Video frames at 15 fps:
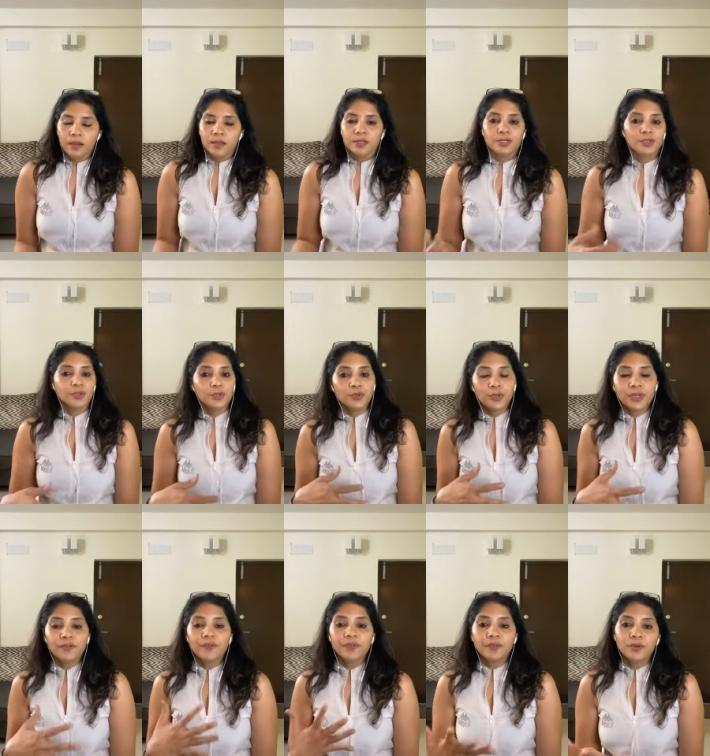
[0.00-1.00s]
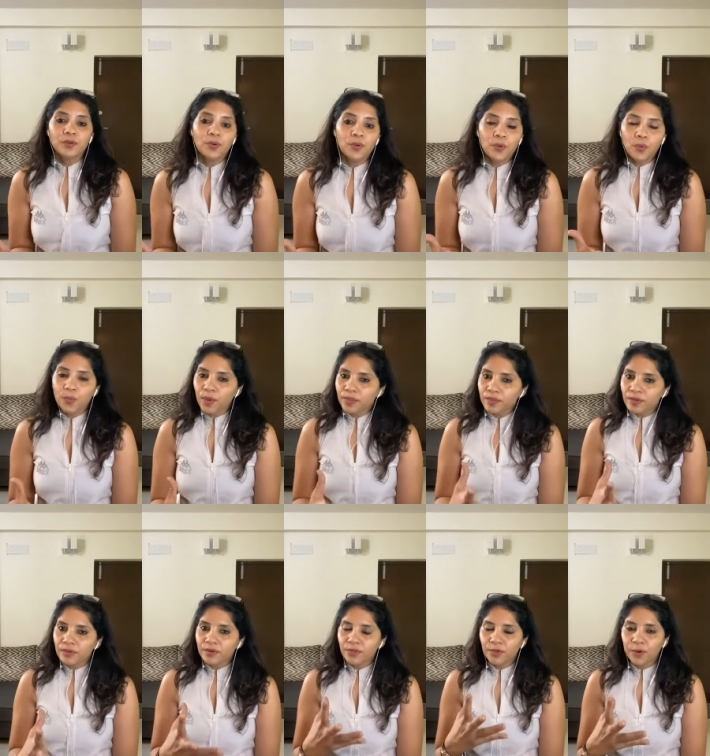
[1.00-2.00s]
Do you even know
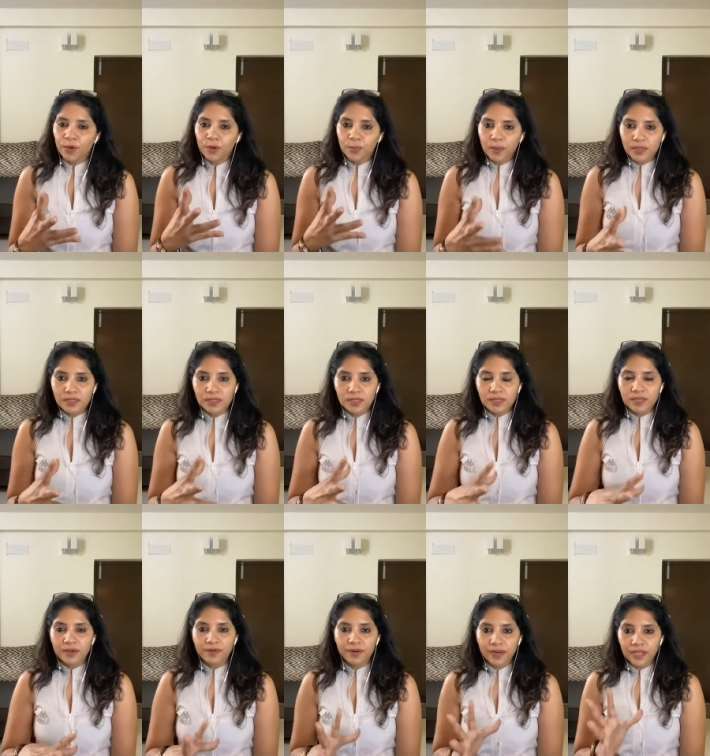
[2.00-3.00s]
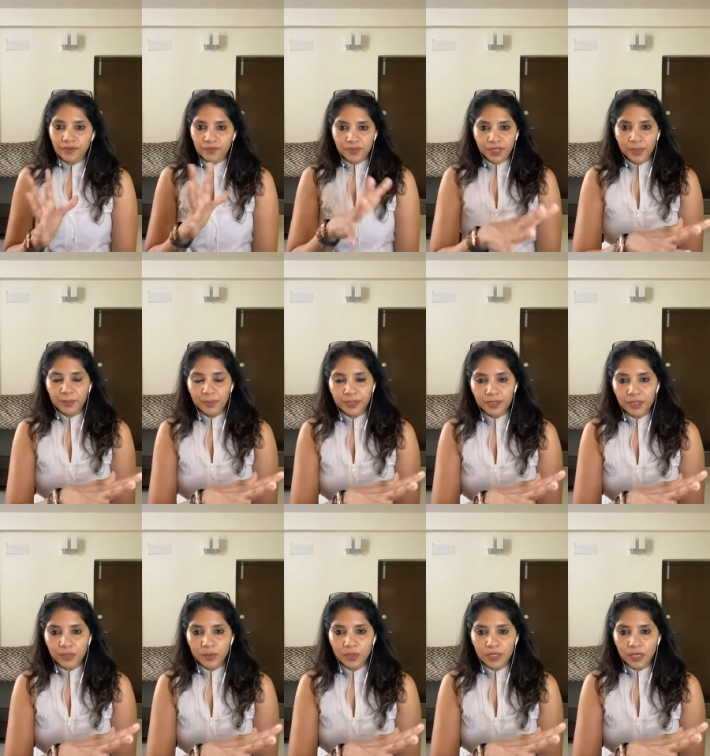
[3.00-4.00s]
whether your muscles are ready for that
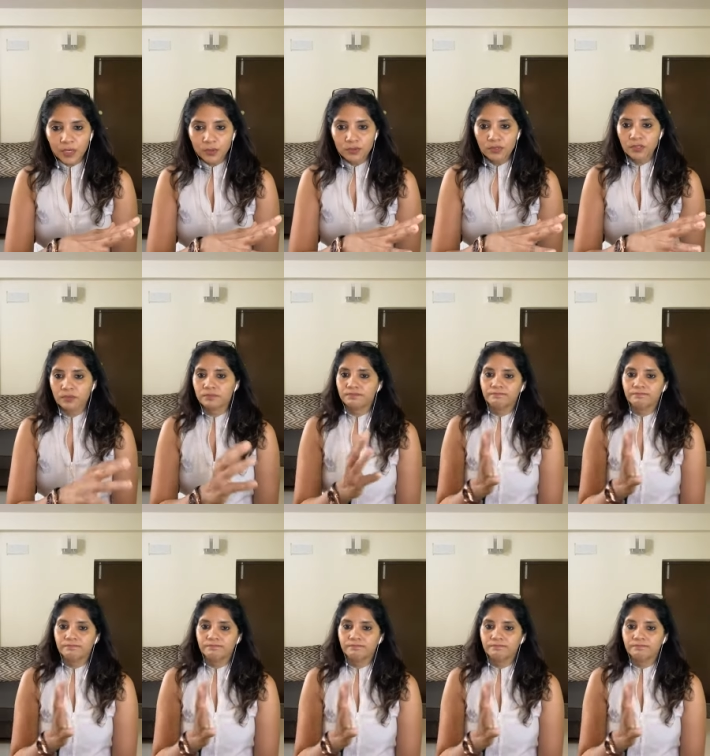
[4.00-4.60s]
particular workout?